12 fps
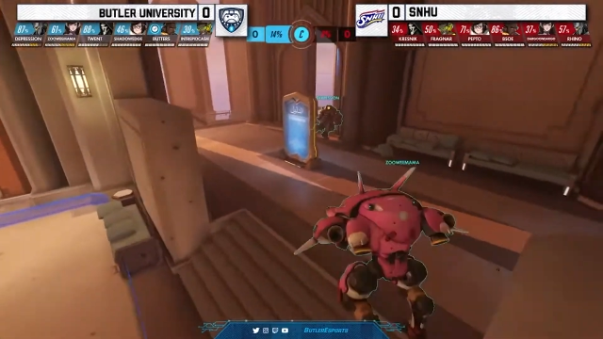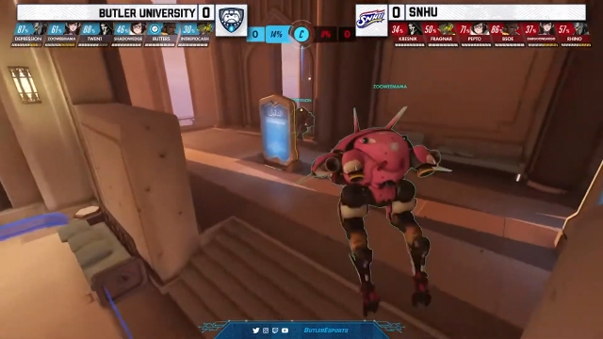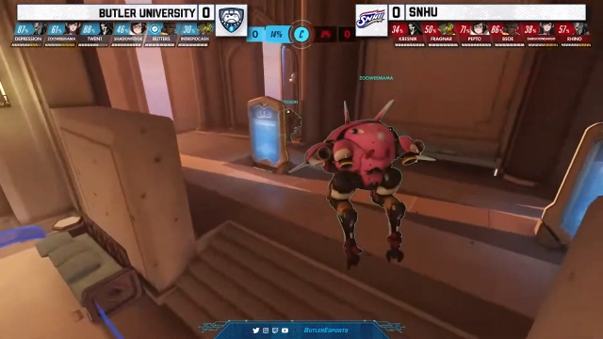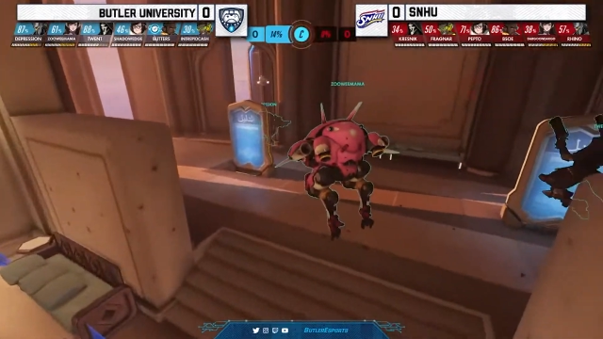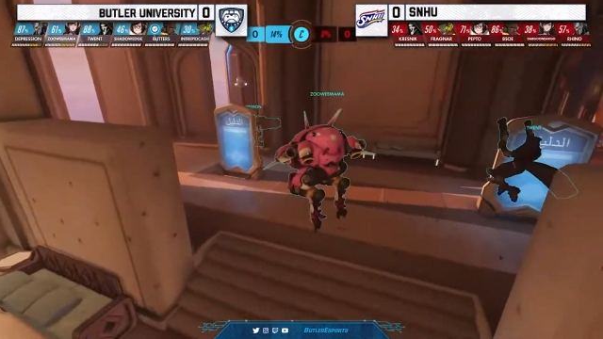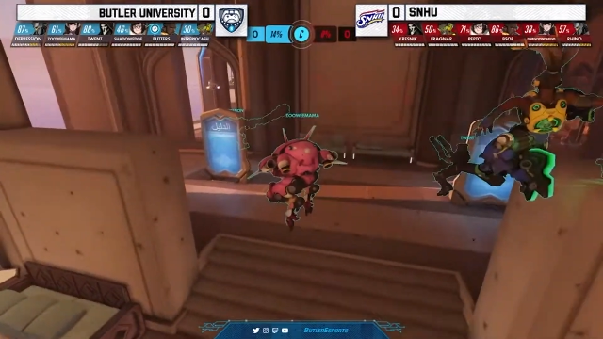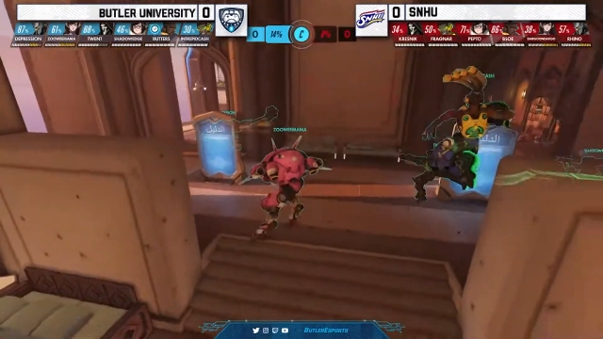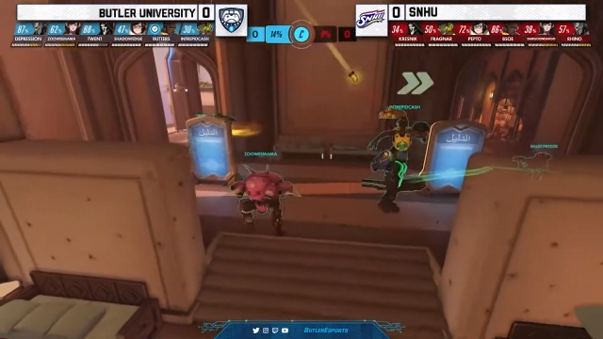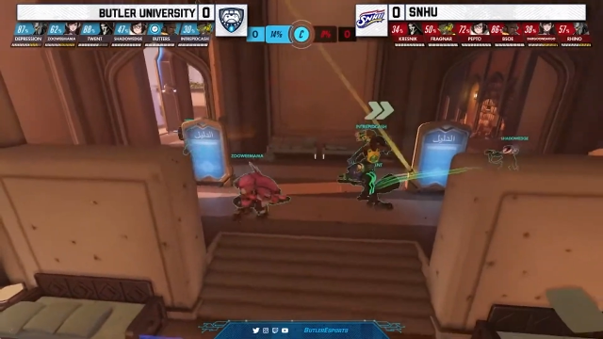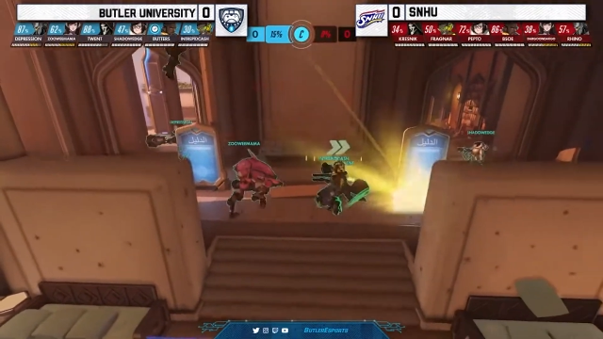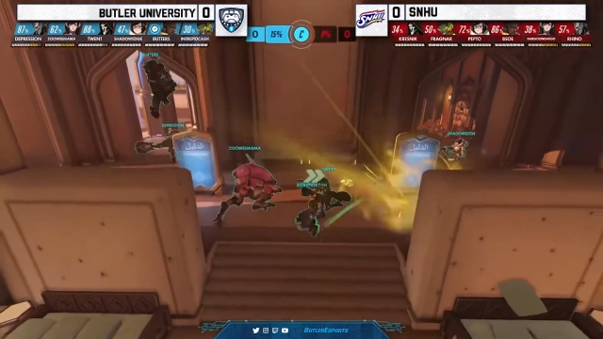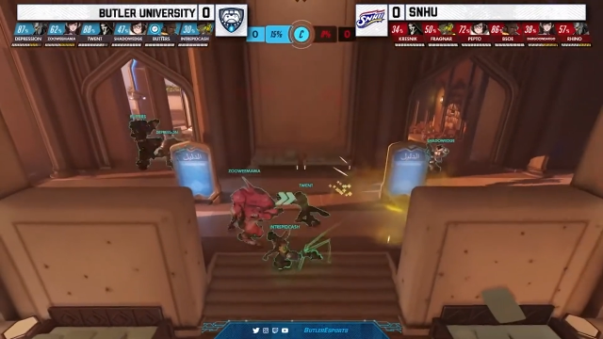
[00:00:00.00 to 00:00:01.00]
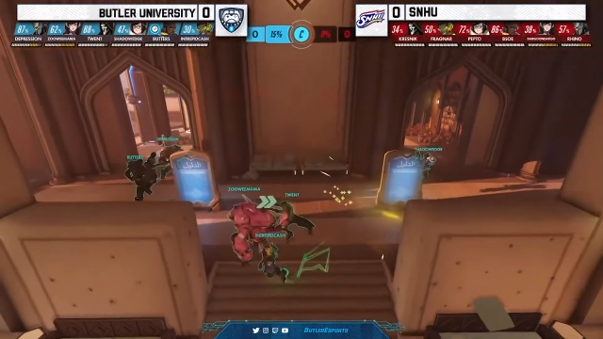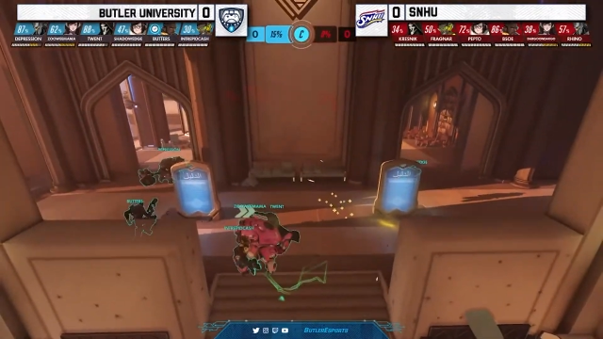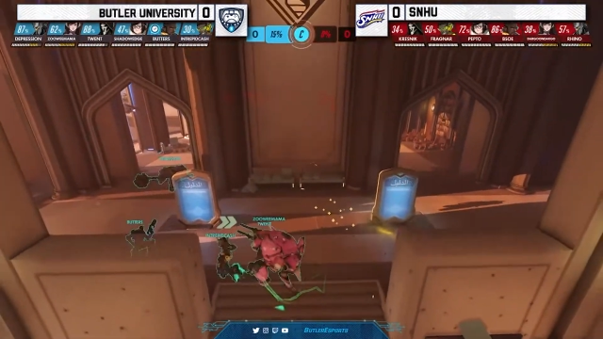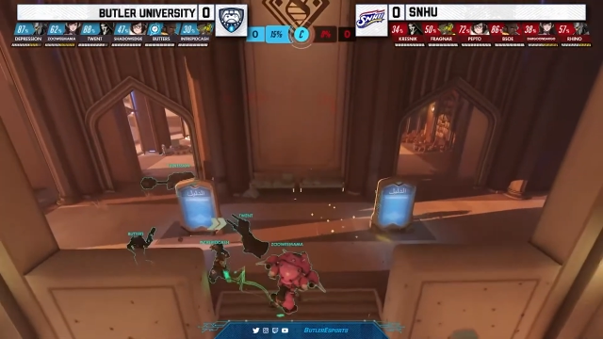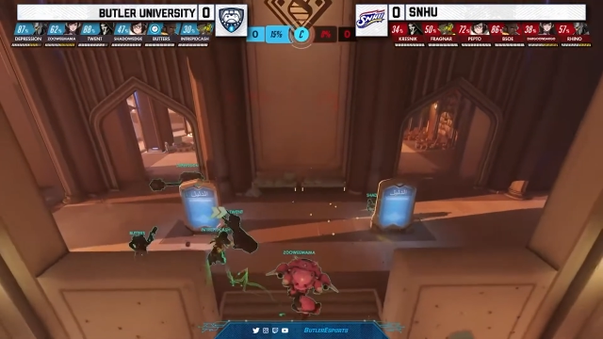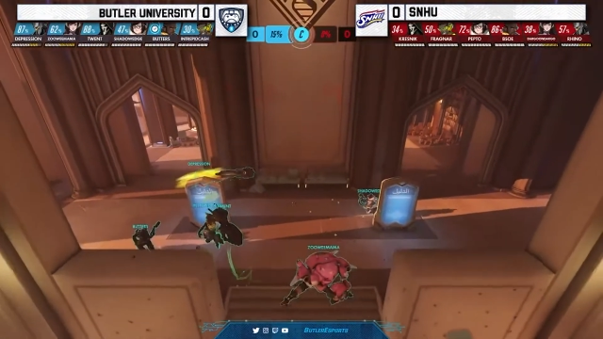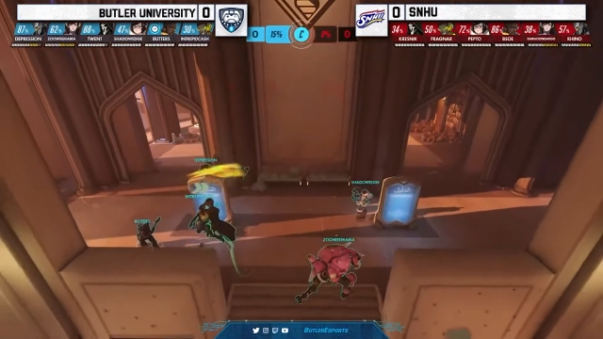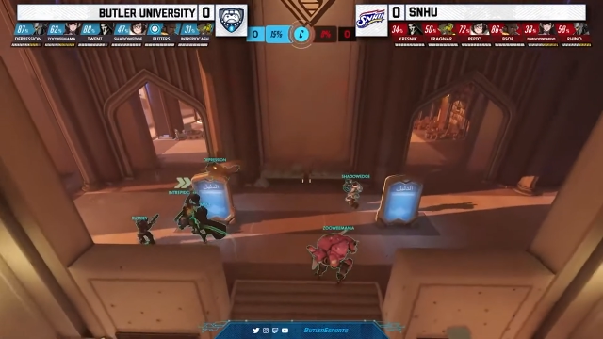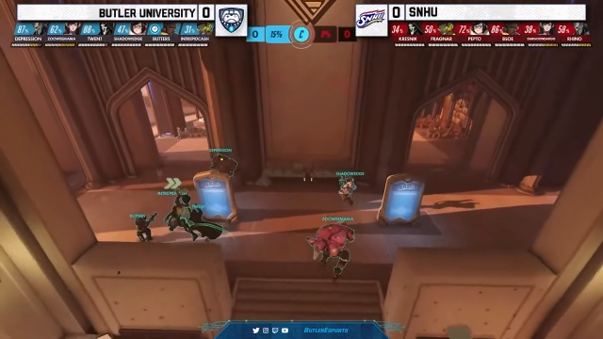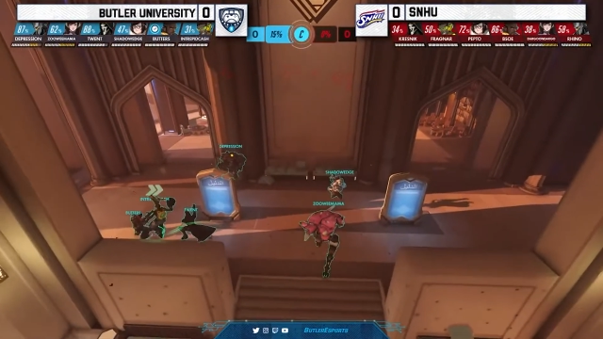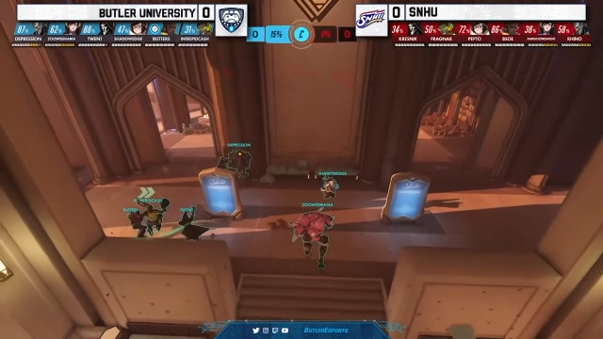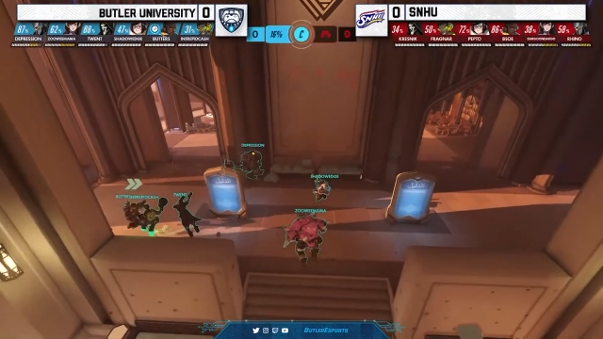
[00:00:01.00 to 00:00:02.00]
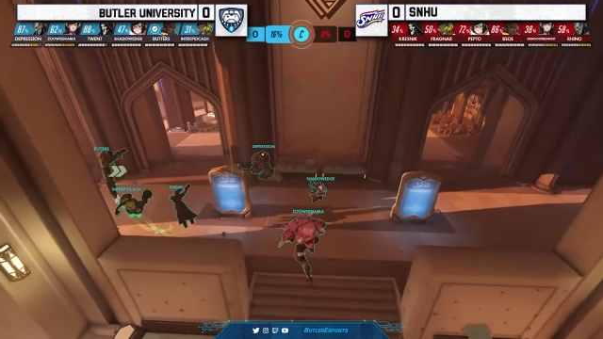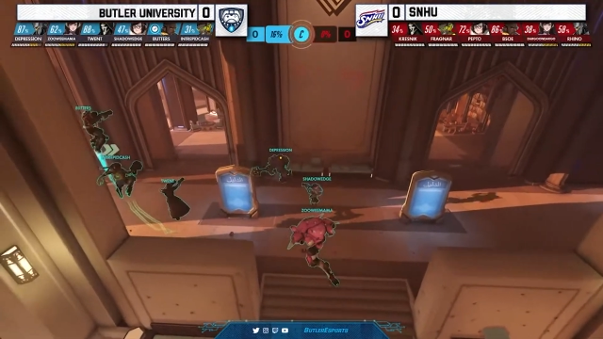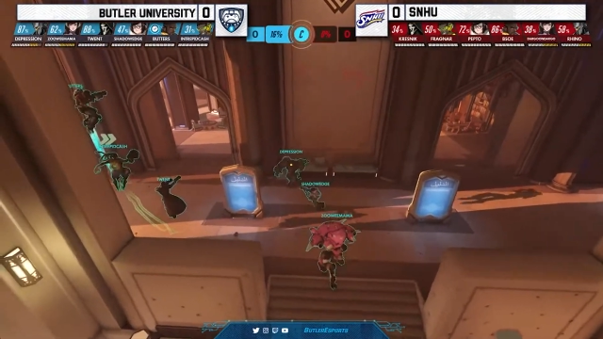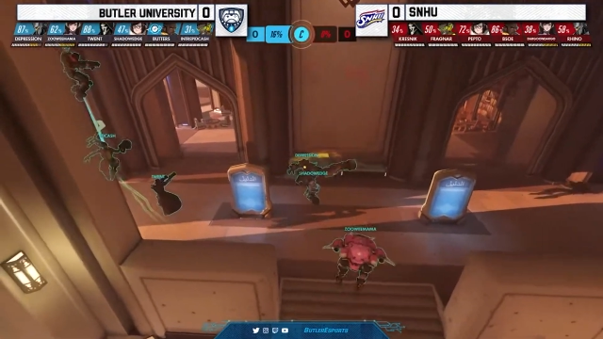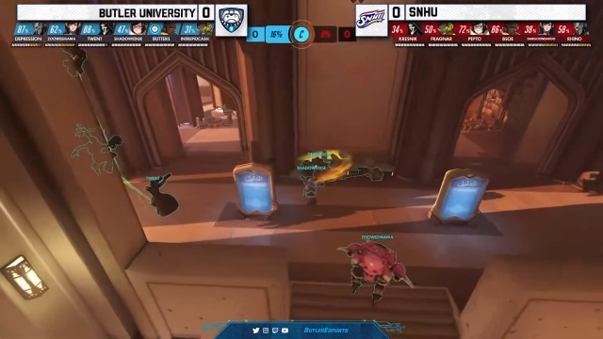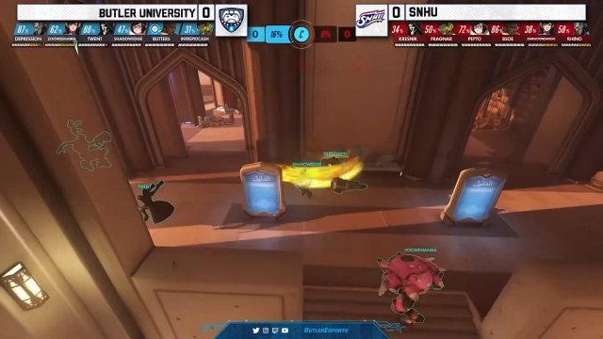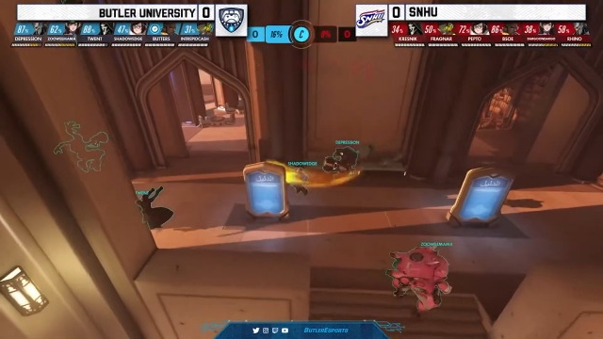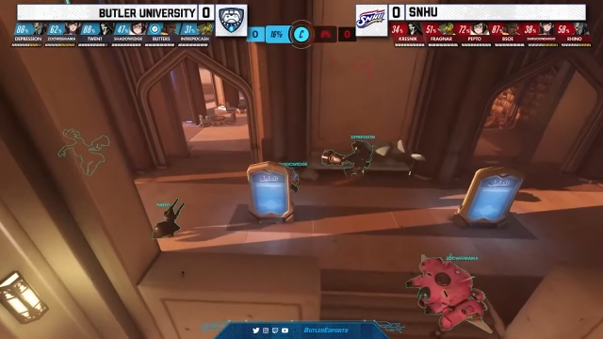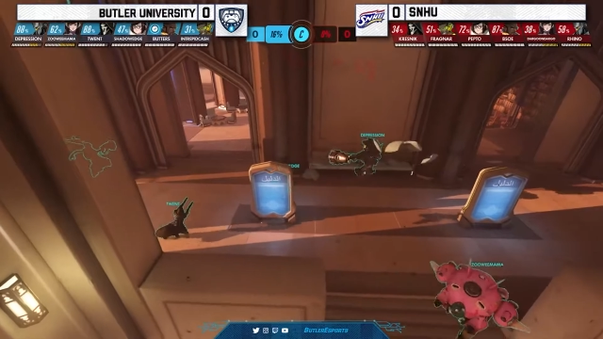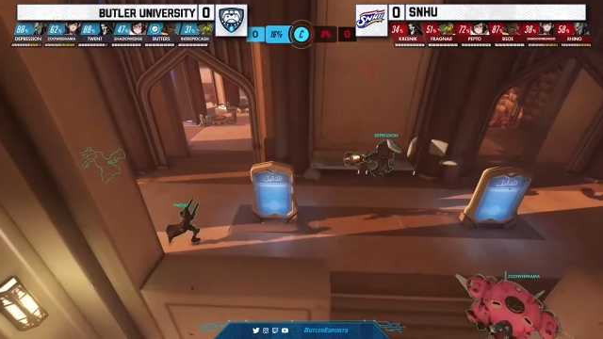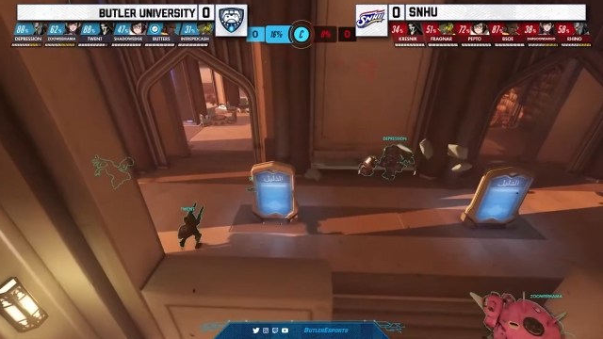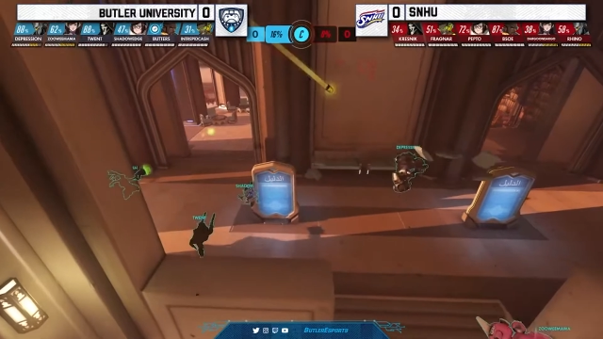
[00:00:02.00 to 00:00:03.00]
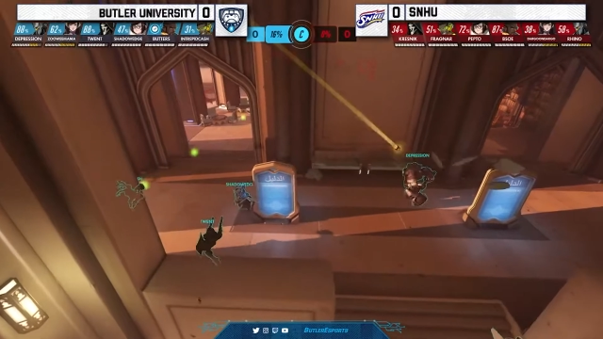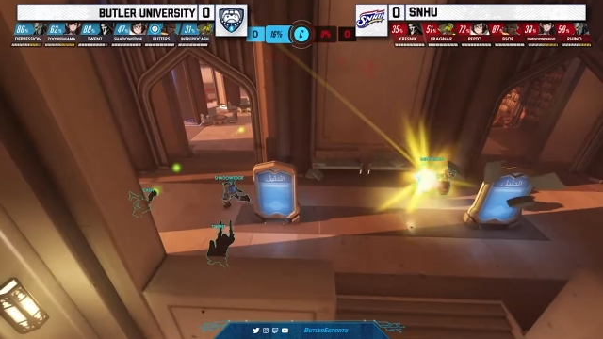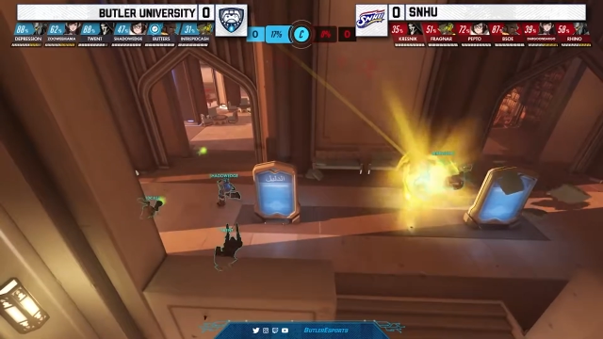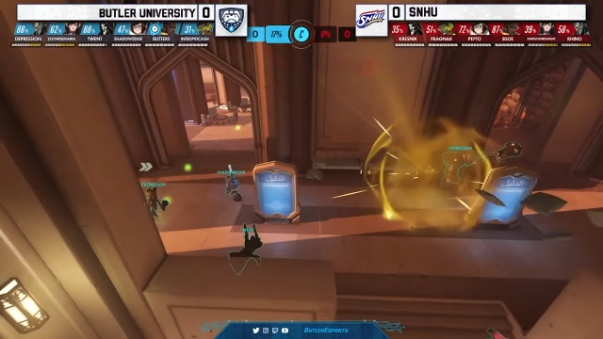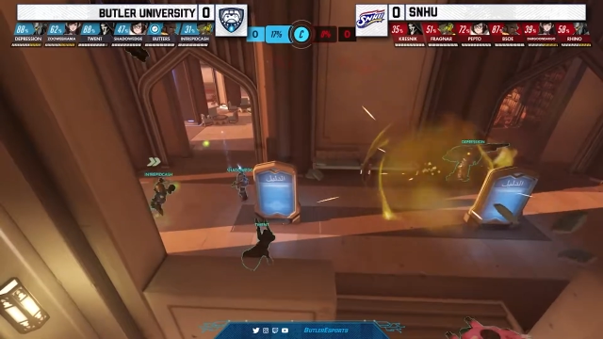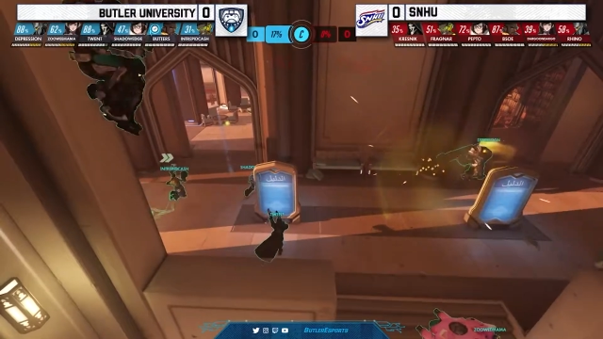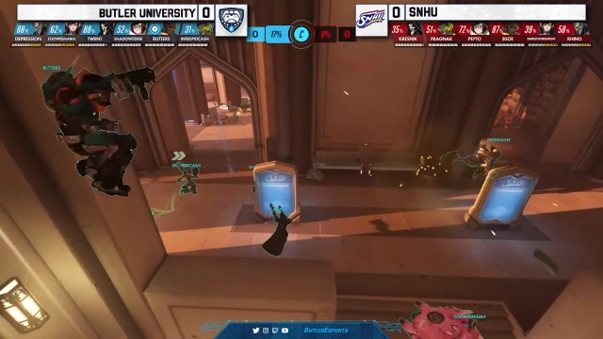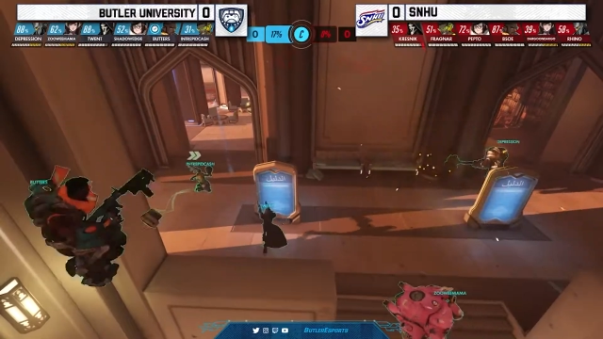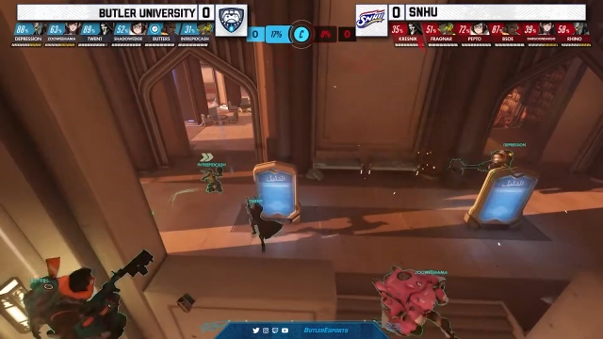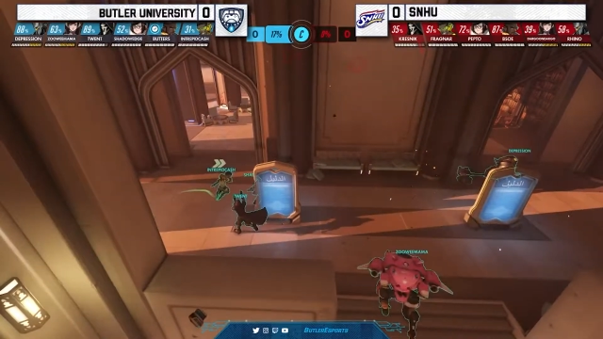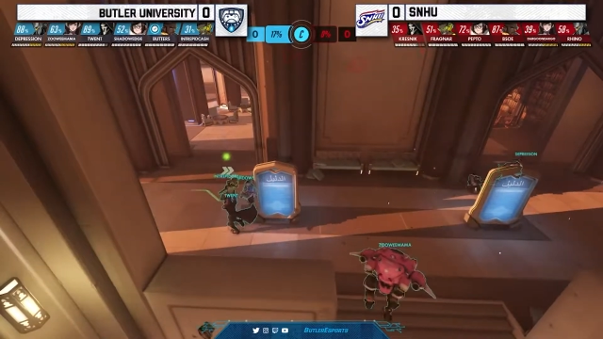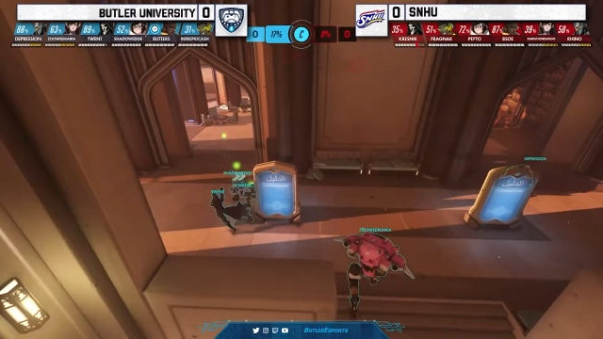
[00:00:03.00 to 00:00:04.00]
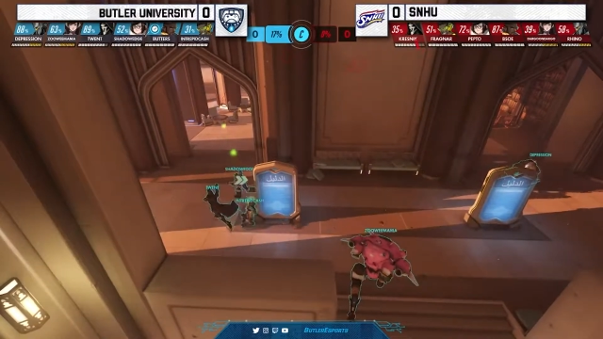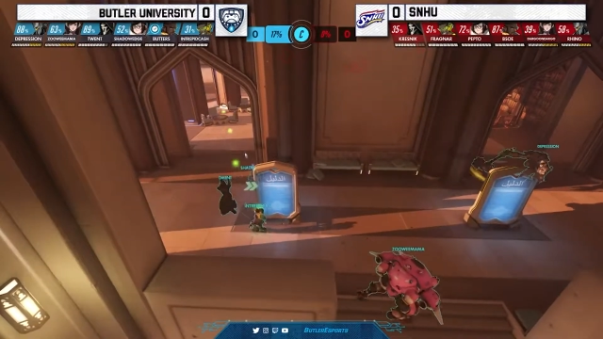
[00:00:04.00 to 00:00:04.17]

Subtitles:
[unreadable: no face in view]